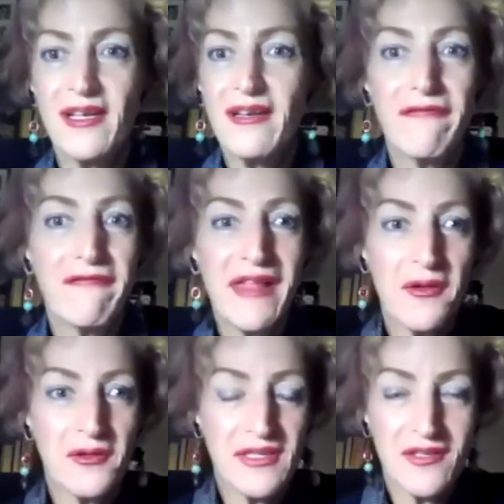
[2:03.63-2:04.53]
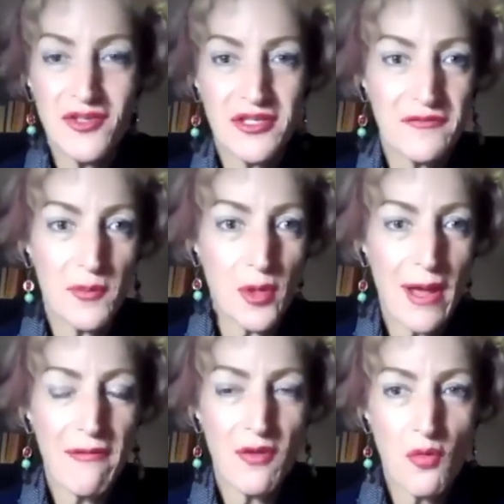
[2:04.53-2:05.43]
fellow teachers from
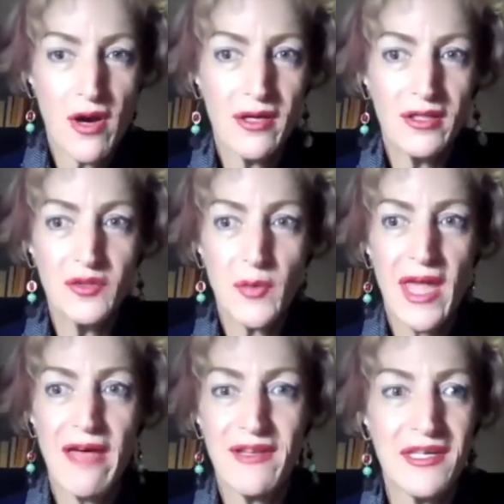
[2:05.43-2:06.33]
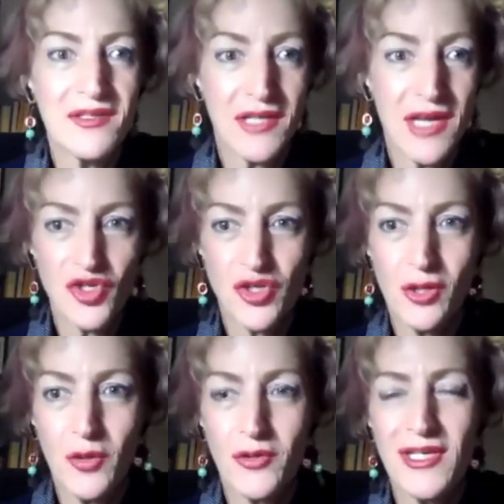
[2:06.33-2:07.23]
around the world, we have an international
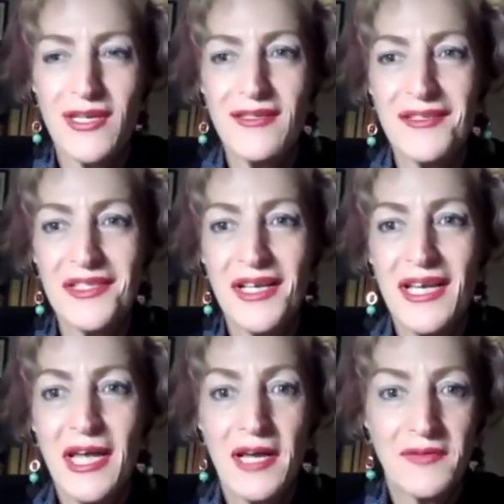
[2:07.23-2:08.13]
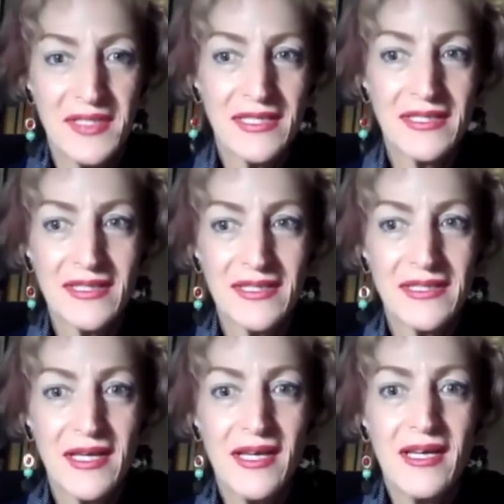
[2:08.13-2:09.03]
audience, have sent us
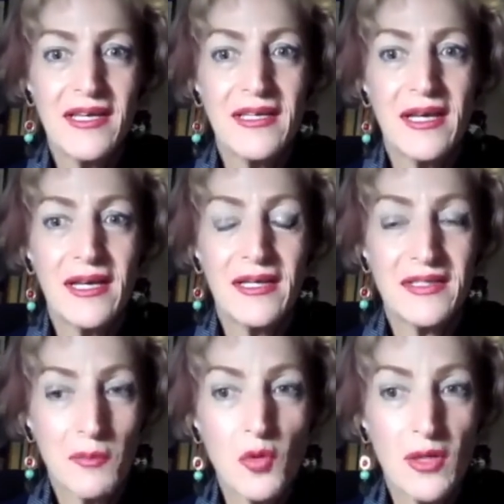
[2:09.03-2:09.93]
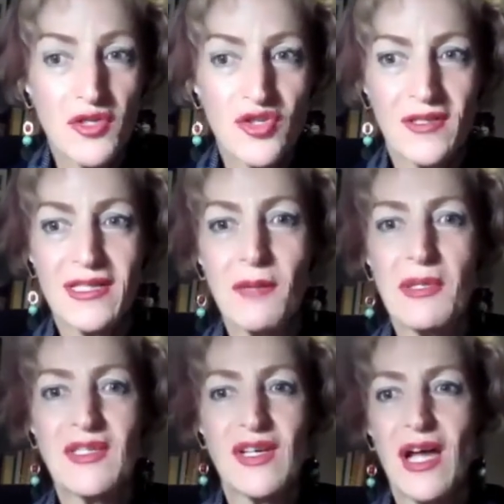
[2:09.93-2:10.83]
some questions. Let me
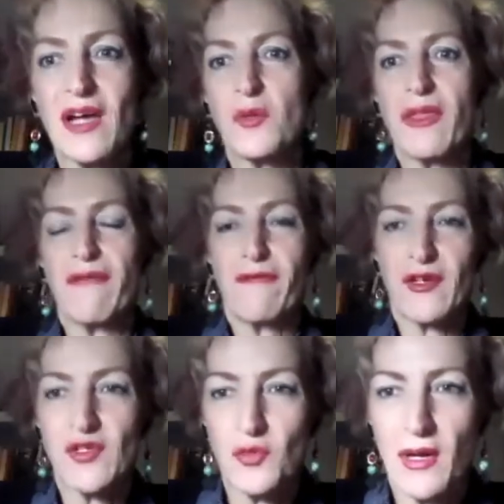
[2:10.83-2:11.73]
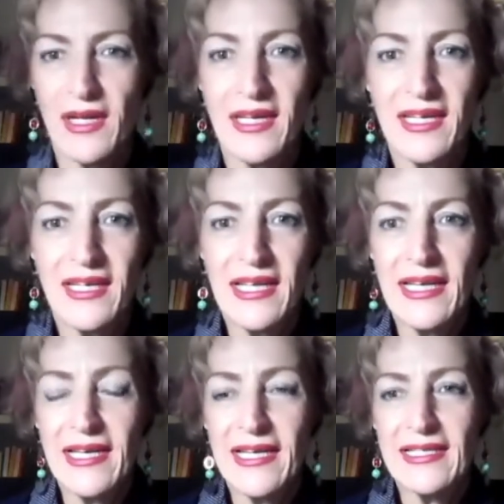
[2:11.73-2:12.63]
start with the first one.
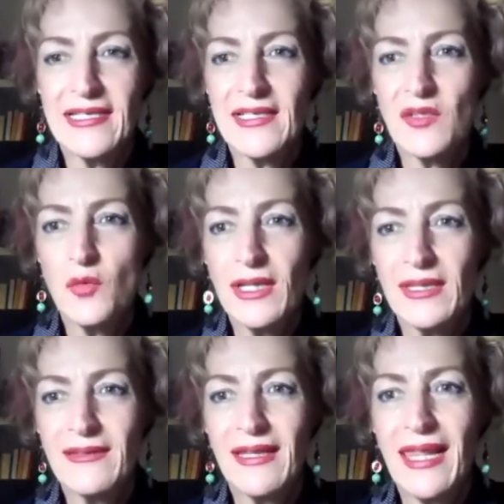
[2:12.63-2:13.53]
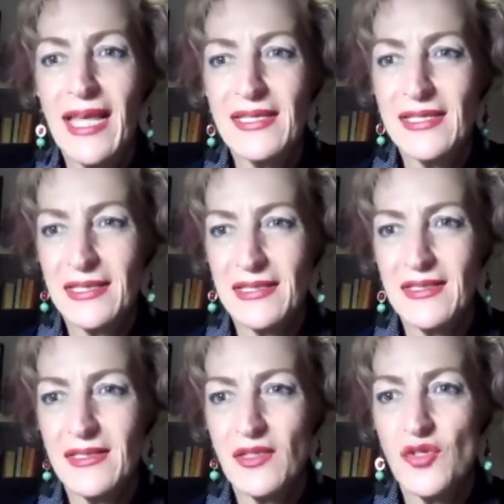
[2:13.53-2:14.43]
It says, what
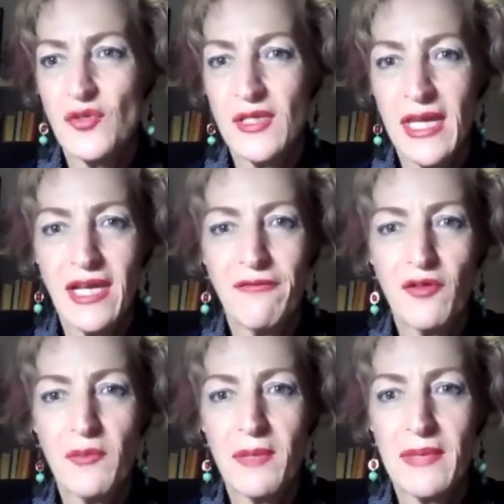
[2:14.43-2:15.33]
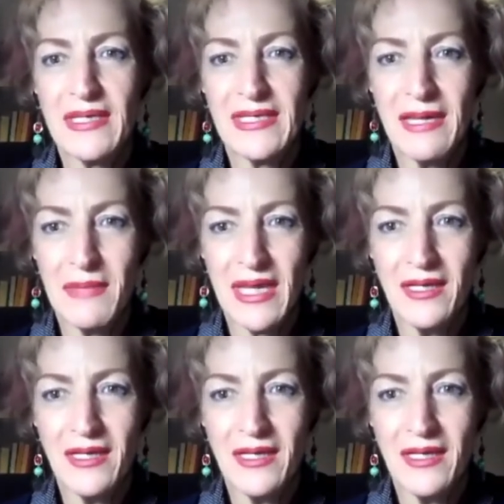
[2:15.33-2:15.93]
lessons did you take from the pandemic